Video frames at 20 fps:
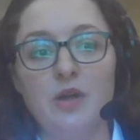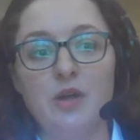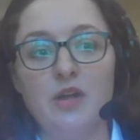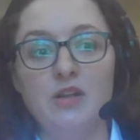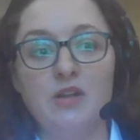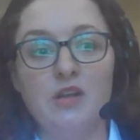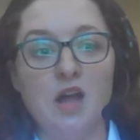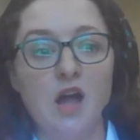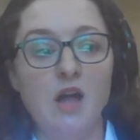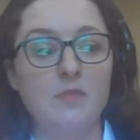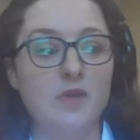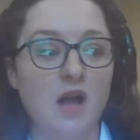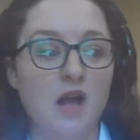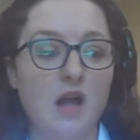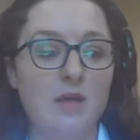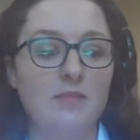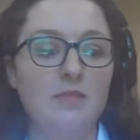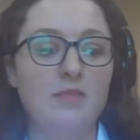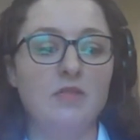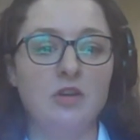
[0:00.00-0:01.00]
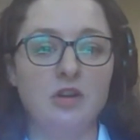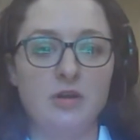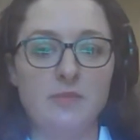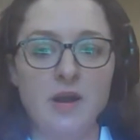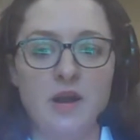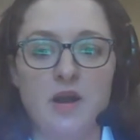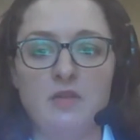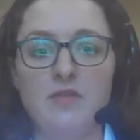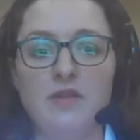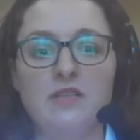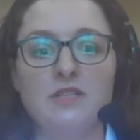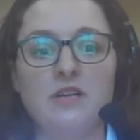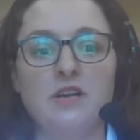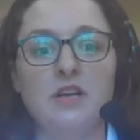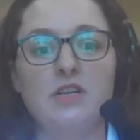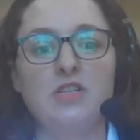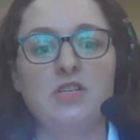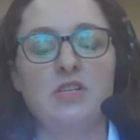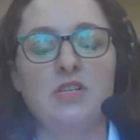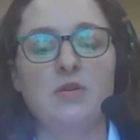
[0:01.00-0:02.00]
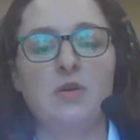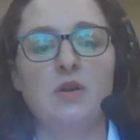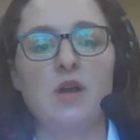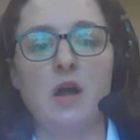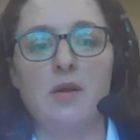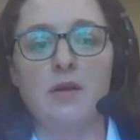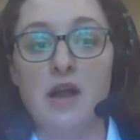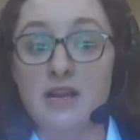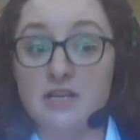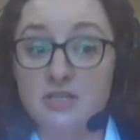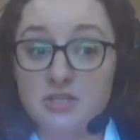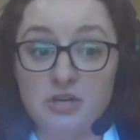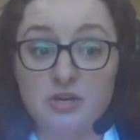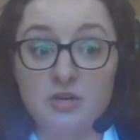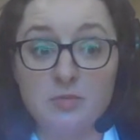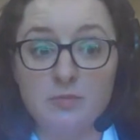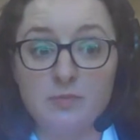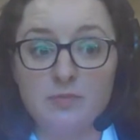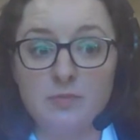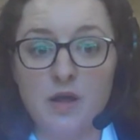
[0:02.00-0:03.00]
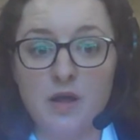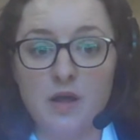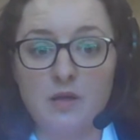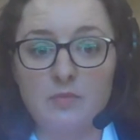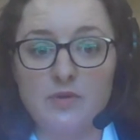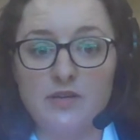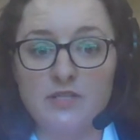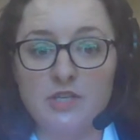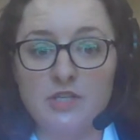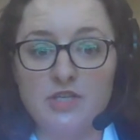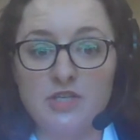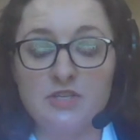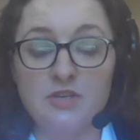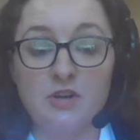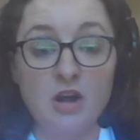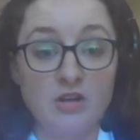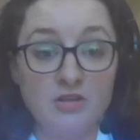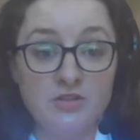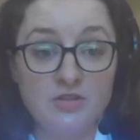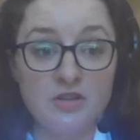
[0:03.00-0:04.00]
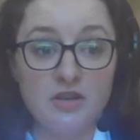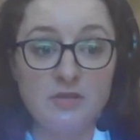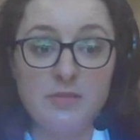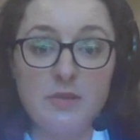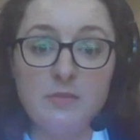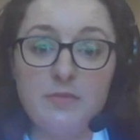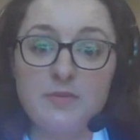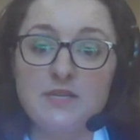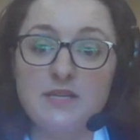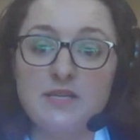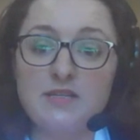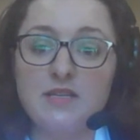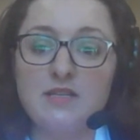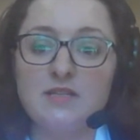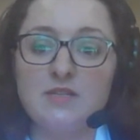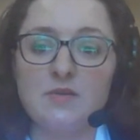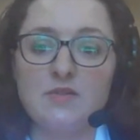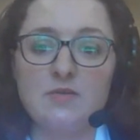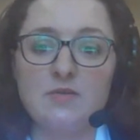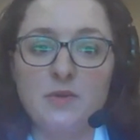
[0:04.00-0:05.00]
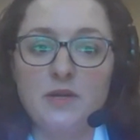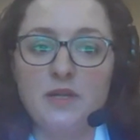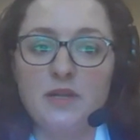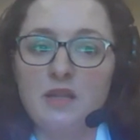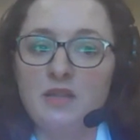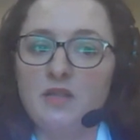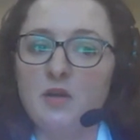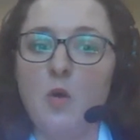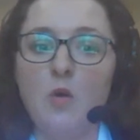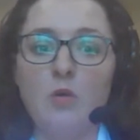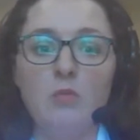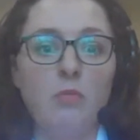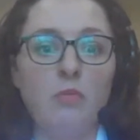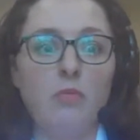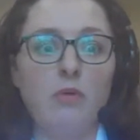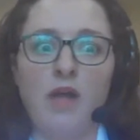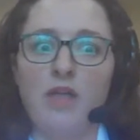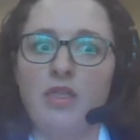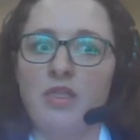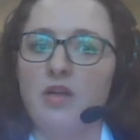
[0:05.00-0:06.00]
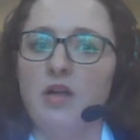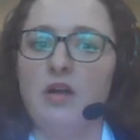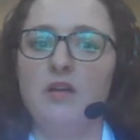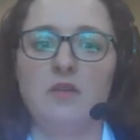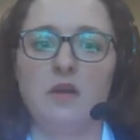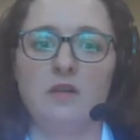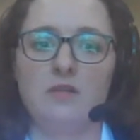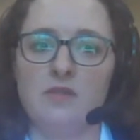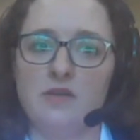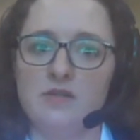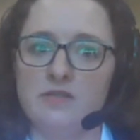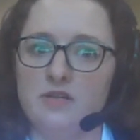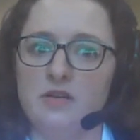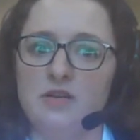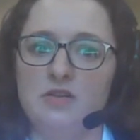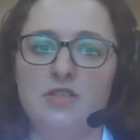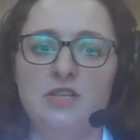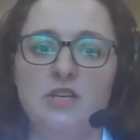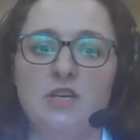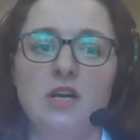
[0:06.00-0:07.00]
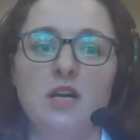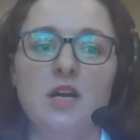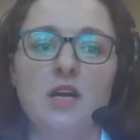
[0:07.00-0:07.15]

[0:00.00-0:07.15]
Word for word: can come learn about our research. Our external researchers are also going to be presenting. So it's really the whole breadth of our research